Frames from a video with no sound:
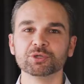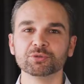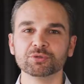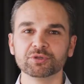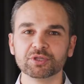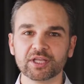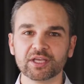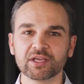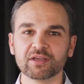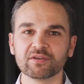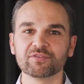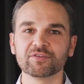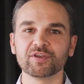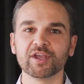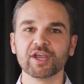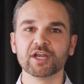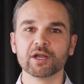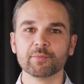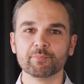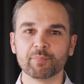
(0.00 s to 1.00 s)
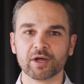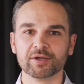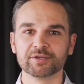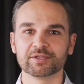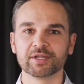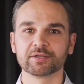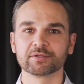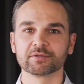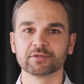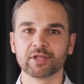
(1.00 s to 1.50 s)
to live an
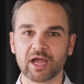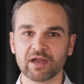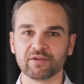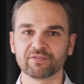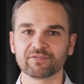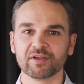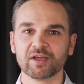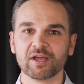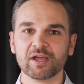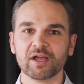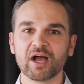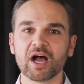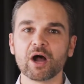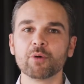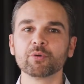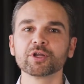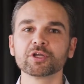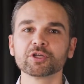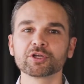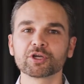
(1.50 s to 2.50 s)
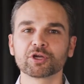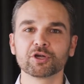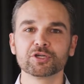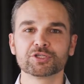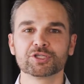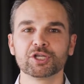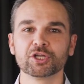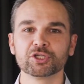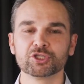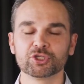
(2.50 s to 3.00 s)
abundant life. I want to
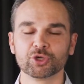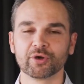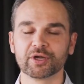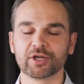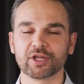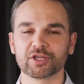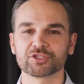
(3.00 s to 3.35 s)
encourage you to join